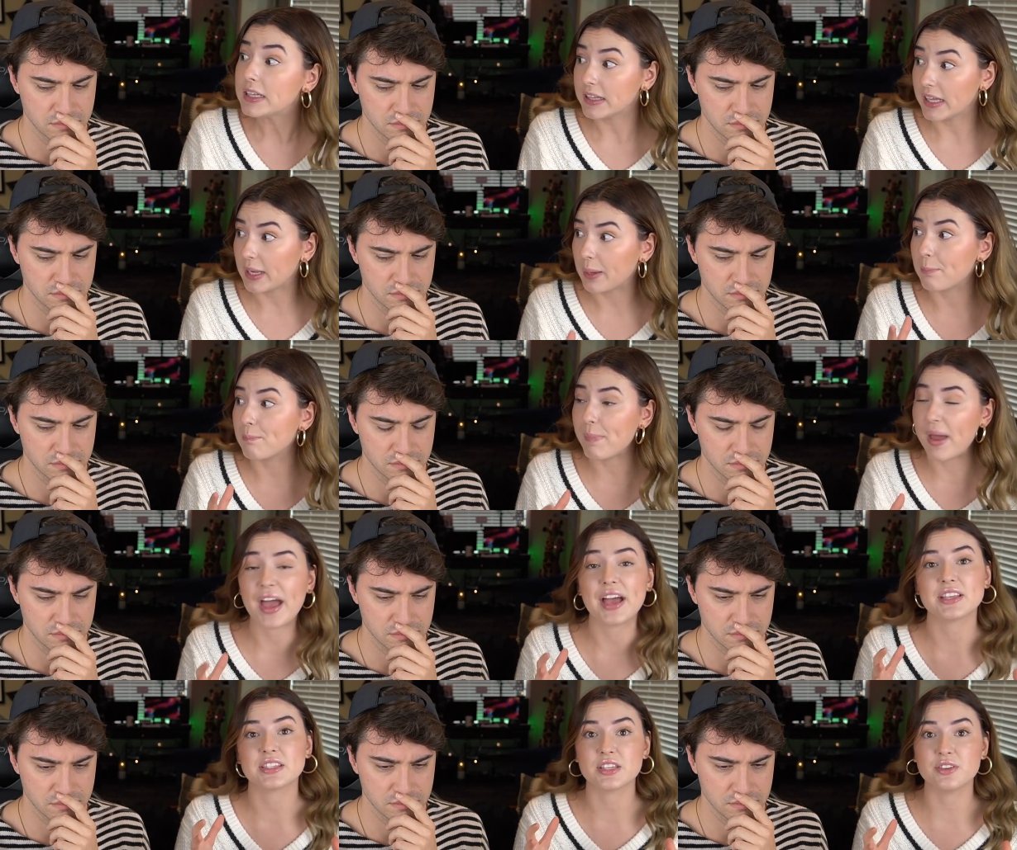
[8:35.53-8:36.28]
Speaker 1: like
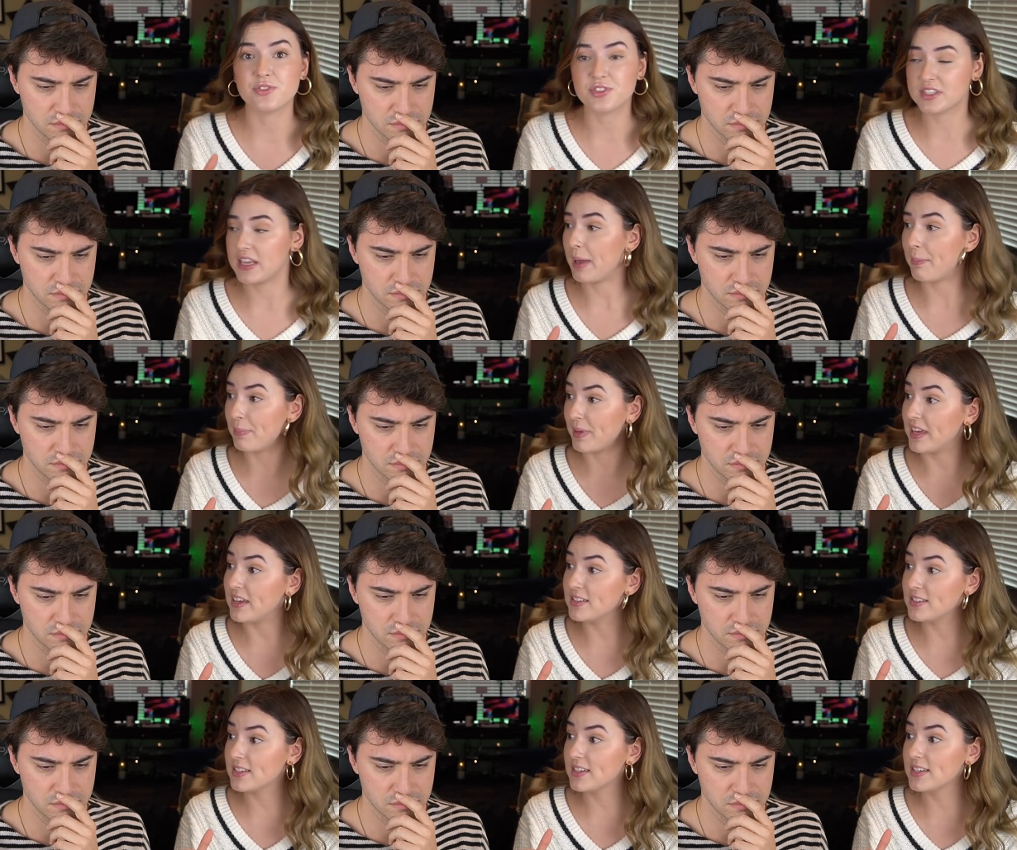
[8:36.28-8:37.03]
massive set
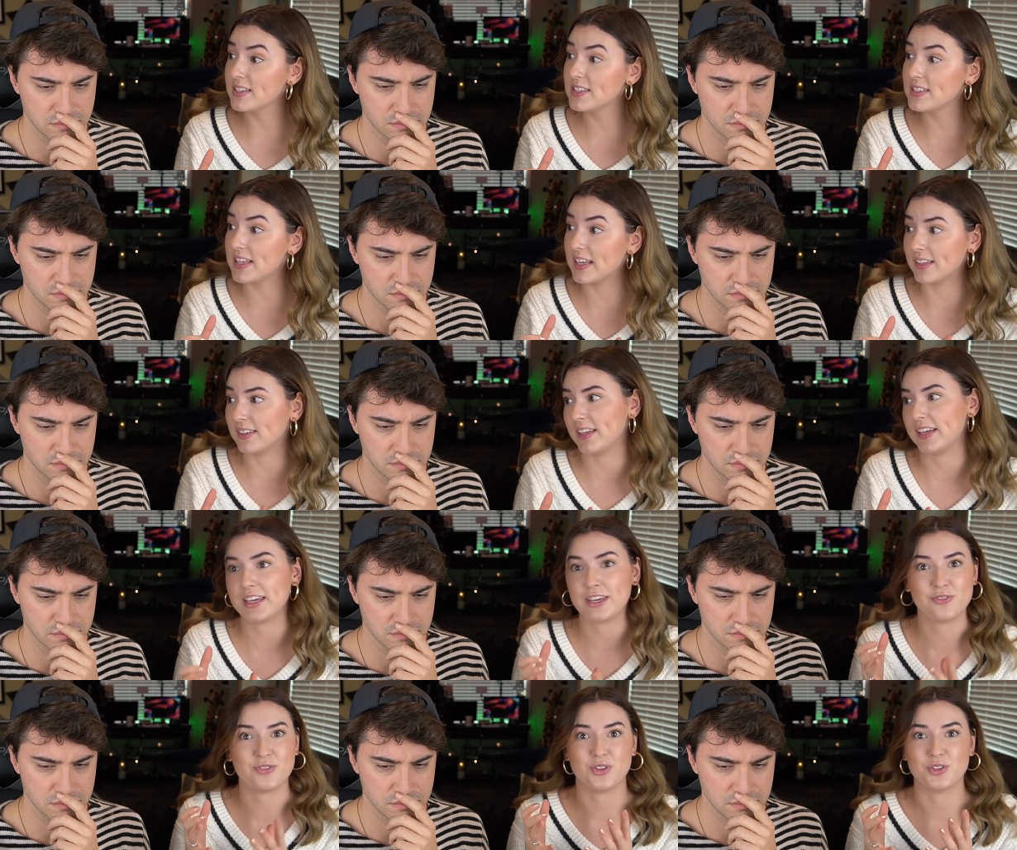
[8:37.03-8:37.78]
pieces that
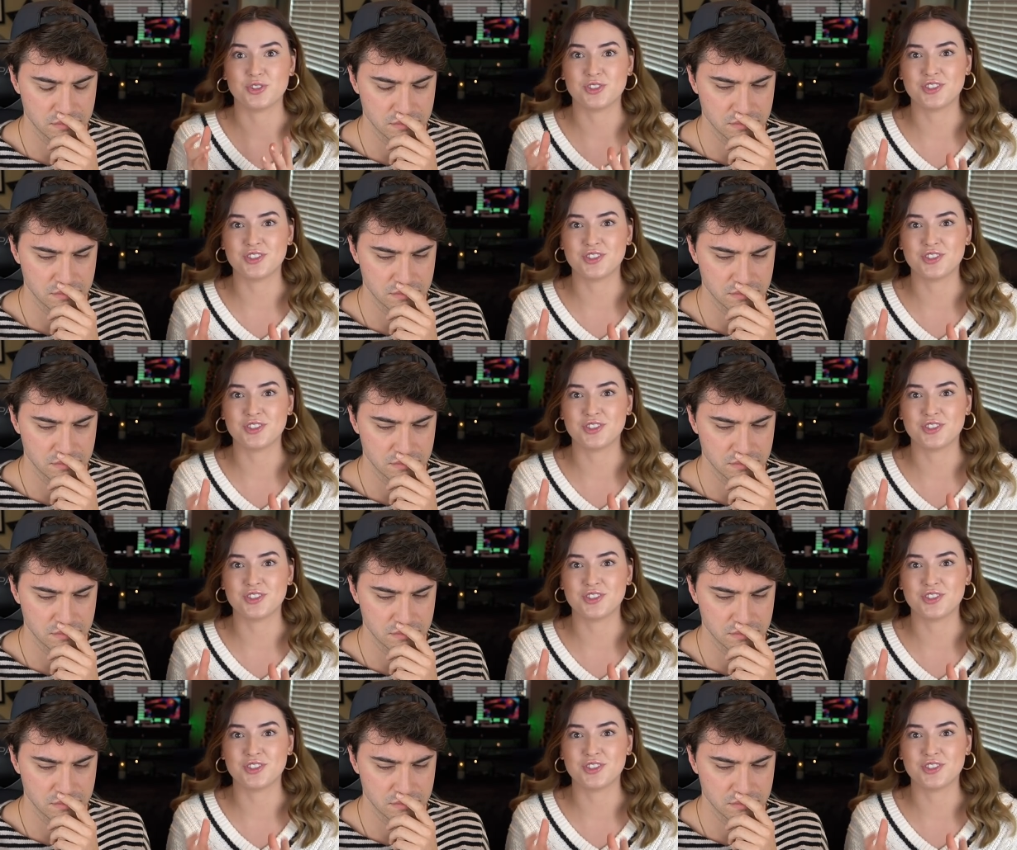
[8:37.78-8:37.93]
like if you're